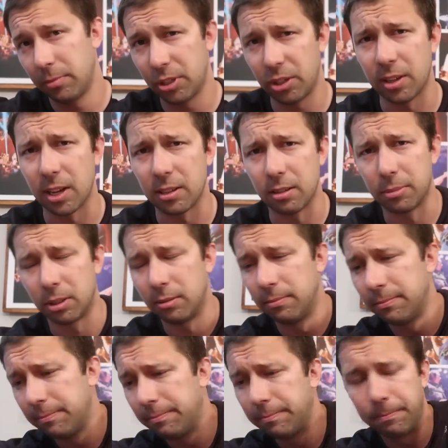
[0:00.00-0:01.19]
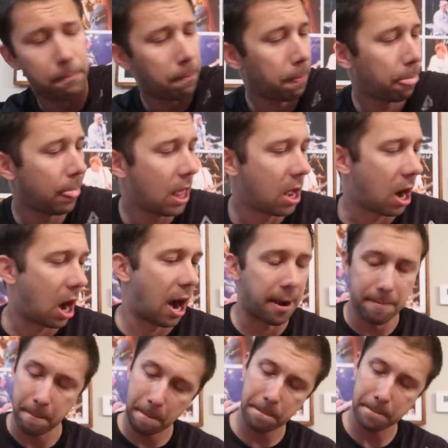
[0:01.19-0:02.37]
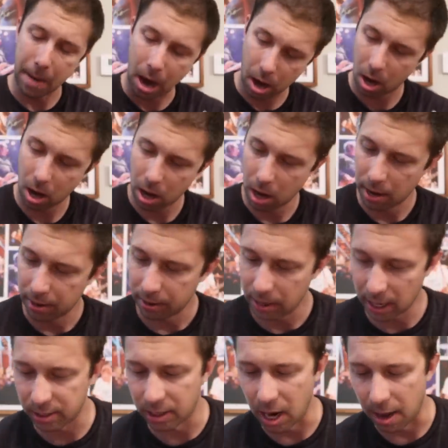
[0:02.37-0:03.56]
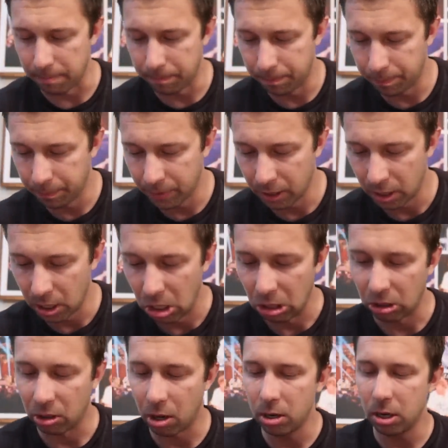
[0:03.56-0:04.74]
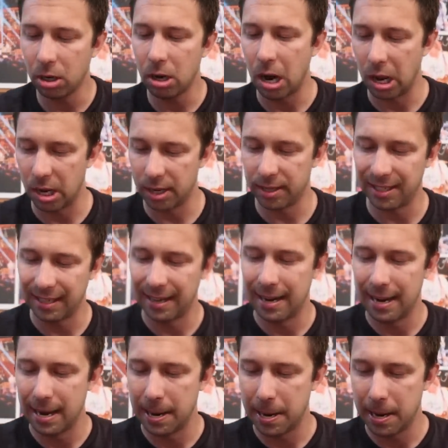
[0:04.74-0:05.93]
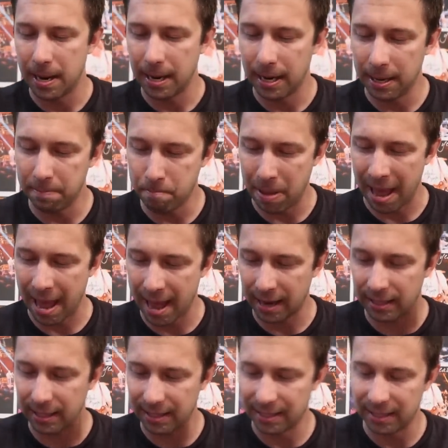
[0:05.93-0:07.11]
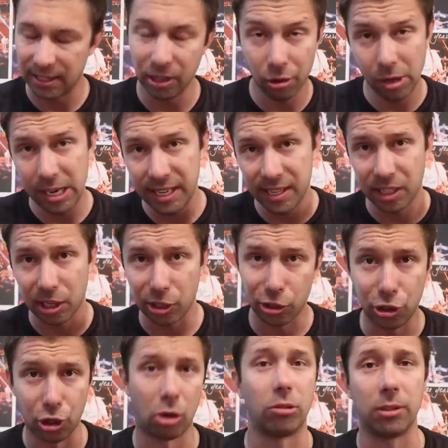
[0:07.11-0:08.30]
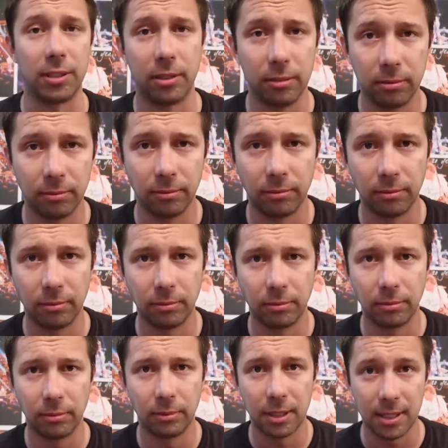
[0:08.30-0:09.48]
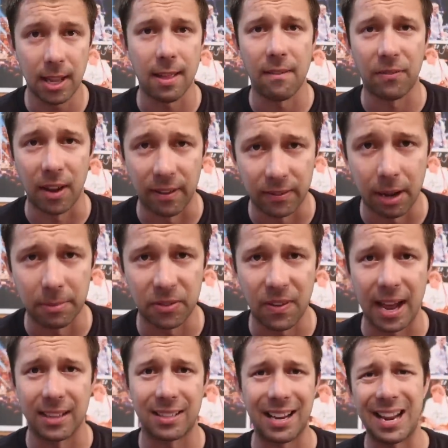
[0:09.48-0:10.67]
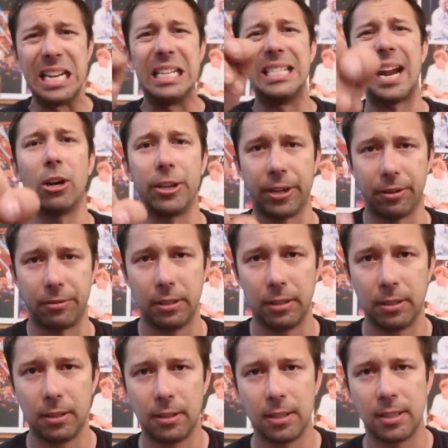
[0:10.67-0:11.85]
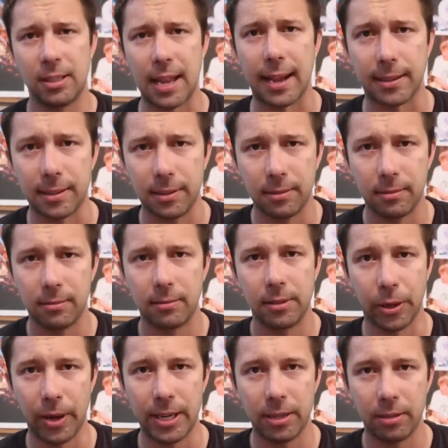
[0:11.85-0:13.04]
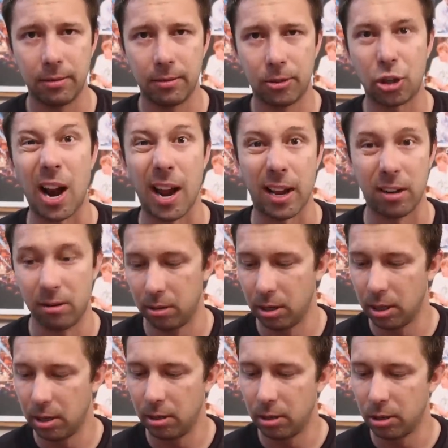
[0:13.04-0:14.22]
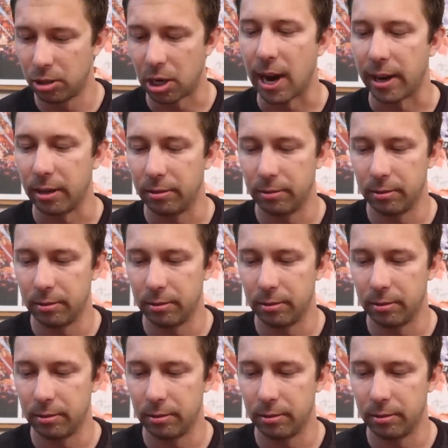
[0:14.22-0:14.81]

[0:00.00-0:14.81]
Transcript: It's just that simple. All right, next up, Lunker Hunt Impact Series Jolt. Say that five times fast, I dare you. Say it, do it, try it, try it.